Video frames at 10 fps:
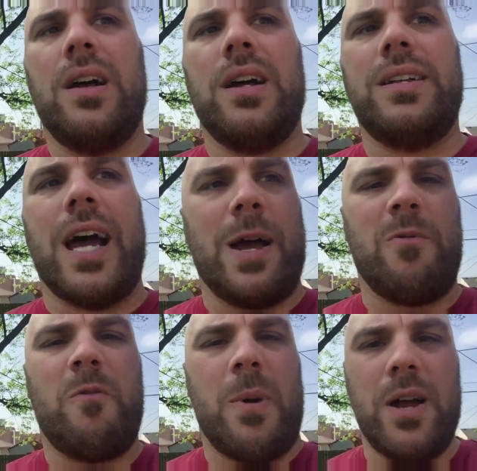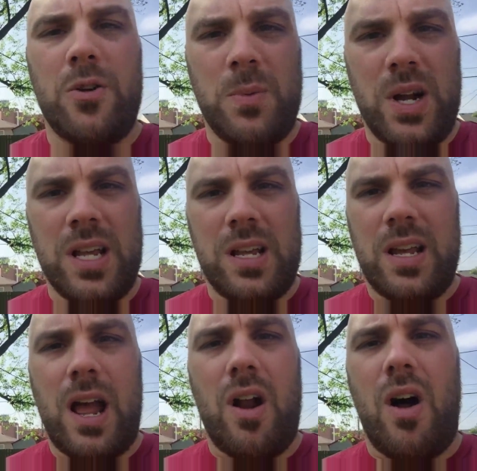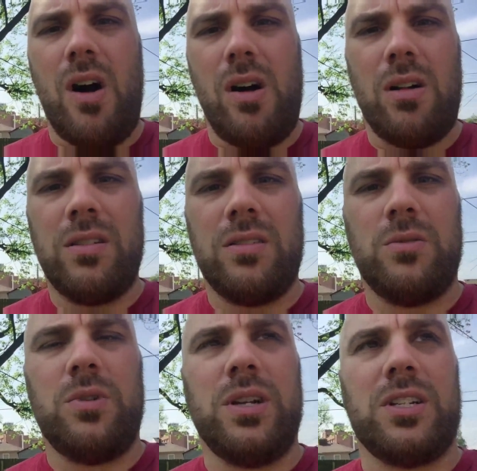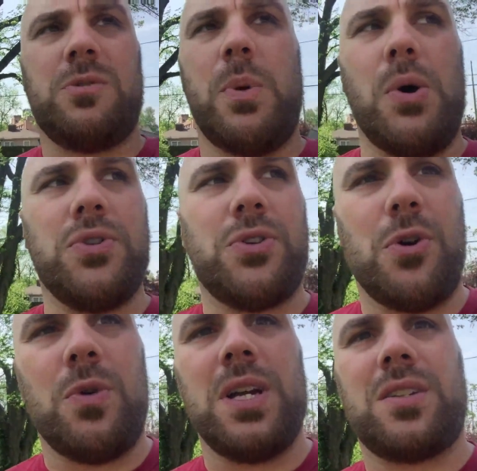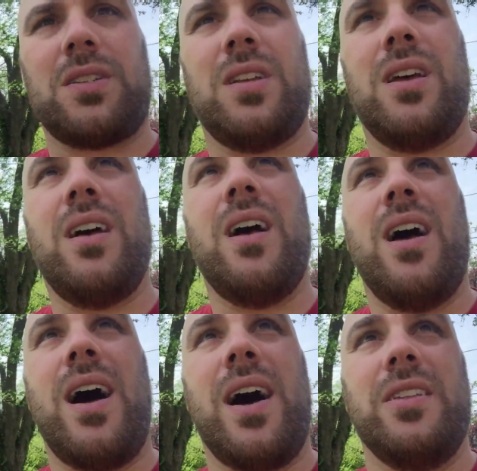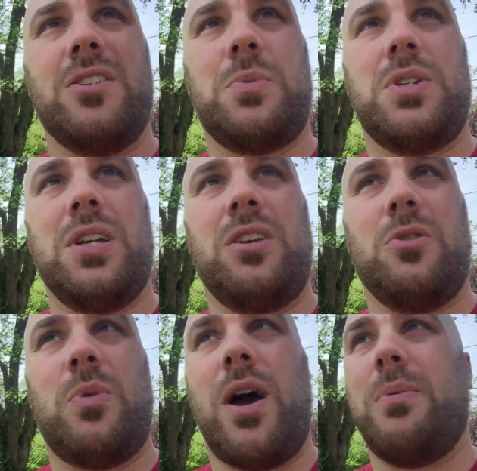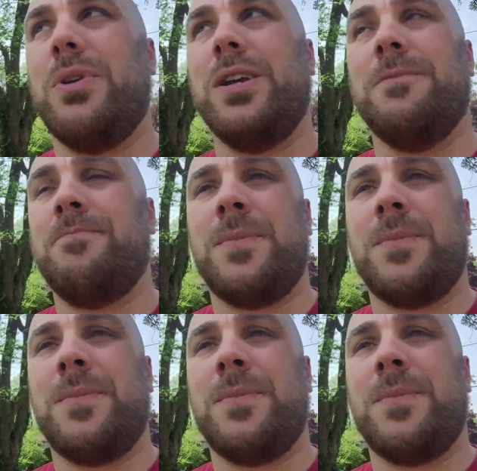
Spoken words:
a dime of my own money at all exposed or risked on this particular property.